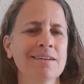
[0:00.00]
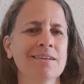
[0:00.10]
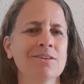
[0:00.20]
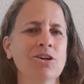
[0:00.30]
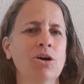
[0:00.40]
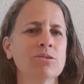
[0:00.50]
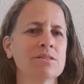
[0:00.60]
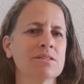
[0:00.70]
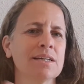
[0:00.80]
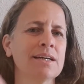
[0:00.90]
You know,
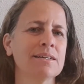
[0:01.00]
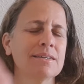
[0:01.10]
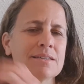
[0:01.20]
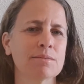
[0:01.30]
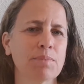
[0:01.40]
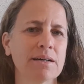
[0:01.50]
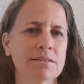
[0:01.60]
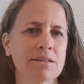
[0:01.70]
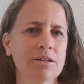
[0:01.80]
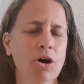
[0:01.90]
still this
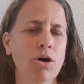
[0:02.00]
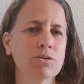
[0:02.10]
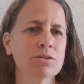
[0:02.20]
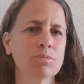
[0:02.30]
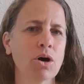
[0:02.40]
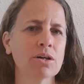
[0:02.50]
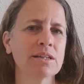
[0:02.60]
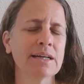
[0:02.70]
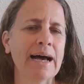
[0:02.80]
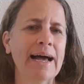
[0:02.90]
person knows more
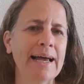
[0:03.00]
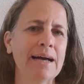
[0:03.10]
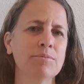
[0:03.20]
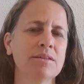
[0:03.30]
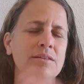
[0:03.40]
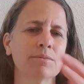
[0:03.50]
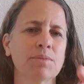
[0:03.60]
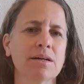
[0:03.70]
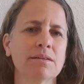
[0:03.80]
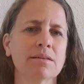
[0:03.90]
than I am, this
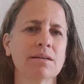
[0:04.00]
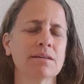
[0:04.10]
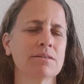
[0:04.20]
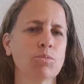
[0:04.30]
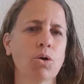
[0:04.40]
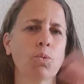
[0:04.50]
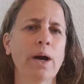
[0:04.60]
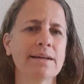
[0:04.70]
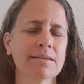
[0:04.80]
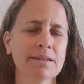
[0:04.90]
person is more
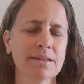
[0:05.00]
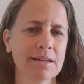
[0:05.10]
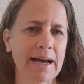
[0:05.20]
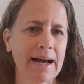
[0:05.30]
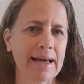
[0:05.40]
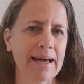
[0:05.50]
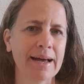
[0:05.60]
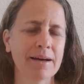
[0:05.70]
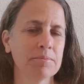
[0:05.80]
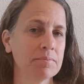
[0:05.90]
wealthy than I
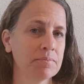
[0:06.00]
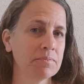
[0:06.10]
am,